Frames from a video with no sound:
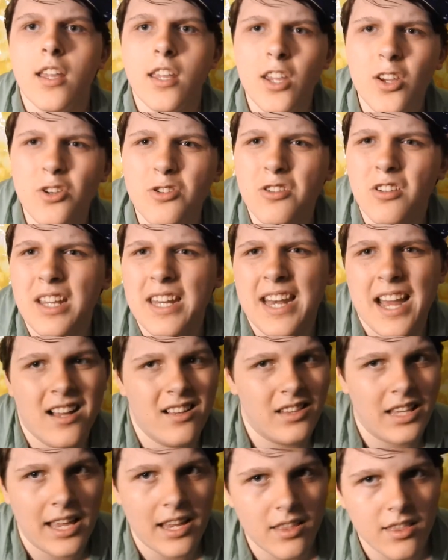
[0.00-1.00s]
Usually
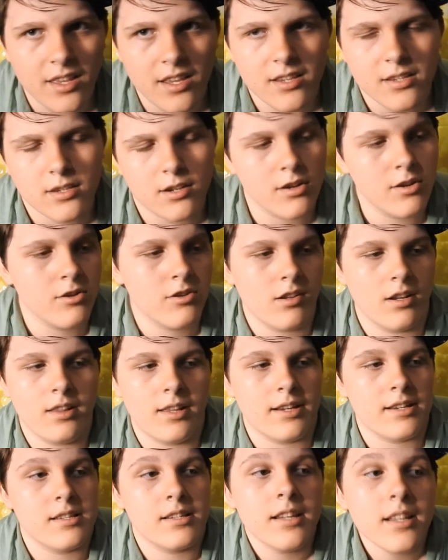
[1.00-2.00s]
not like this, or usually
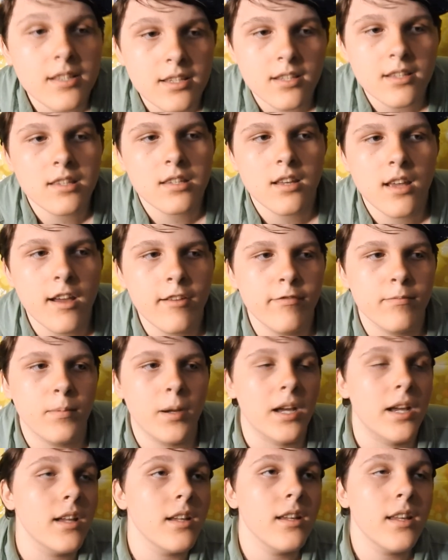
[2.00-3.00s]
like skits and stuff,
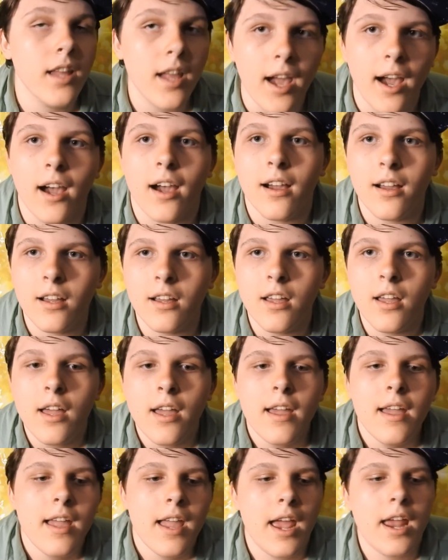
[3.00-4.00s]
but yeah.
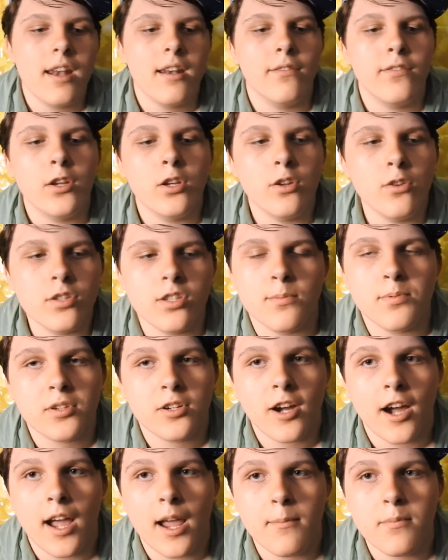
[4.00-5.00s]
And if you do
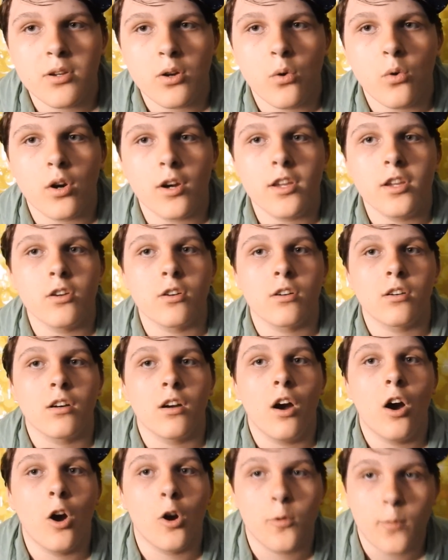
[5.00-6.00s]
subscribe, or
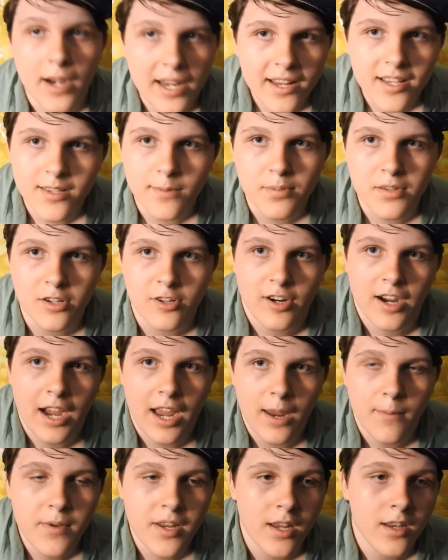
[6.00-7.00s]
you're already
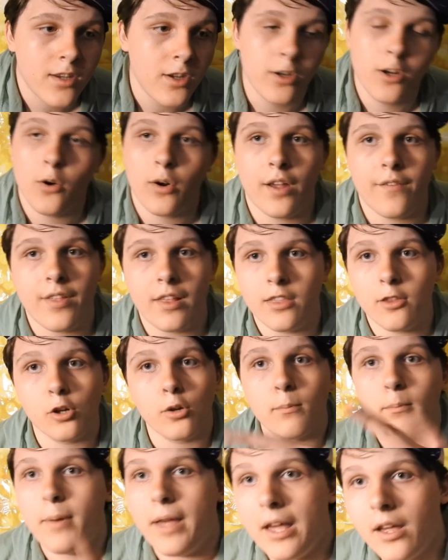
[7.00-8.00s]
subscribed and you don't have that
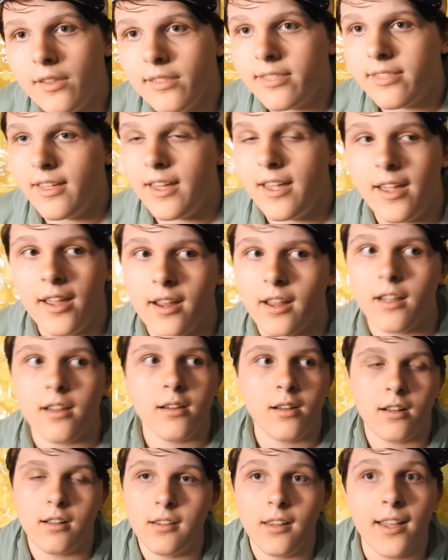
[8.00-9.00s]
little bell thing
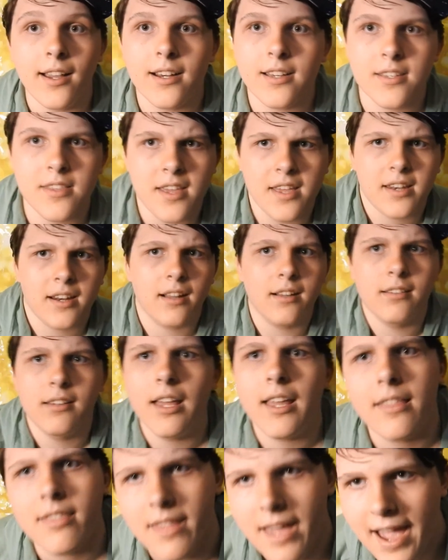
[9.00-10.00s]
clicked, then
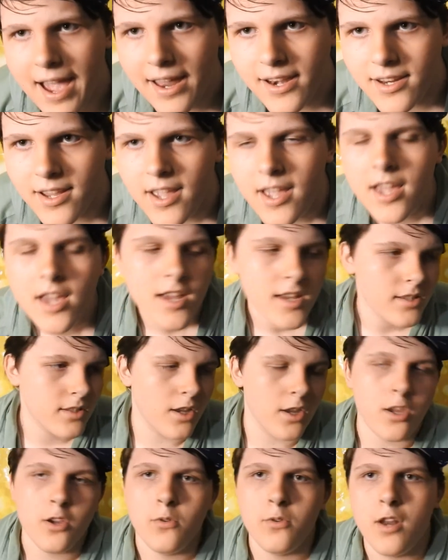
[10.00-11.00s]
click that
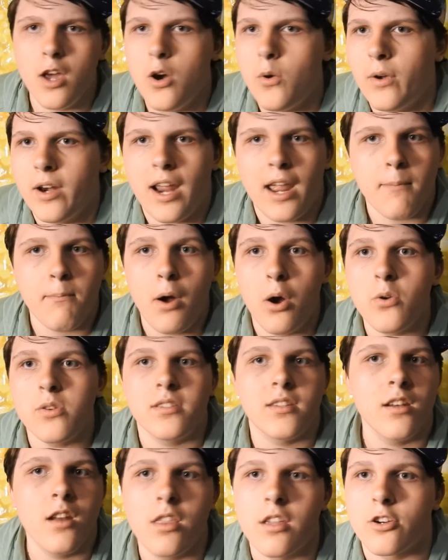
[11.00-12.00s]
so you know when I
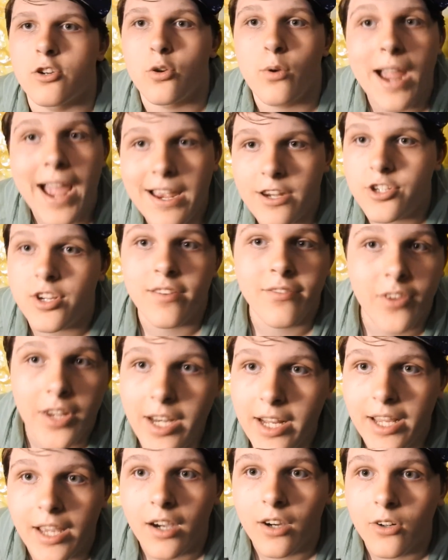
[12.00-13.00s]
post another trashy
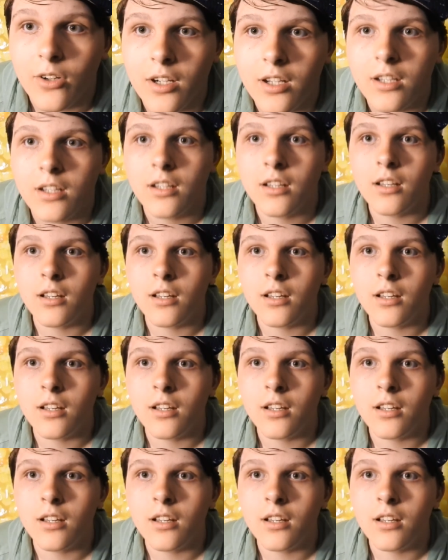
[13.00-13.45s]
video.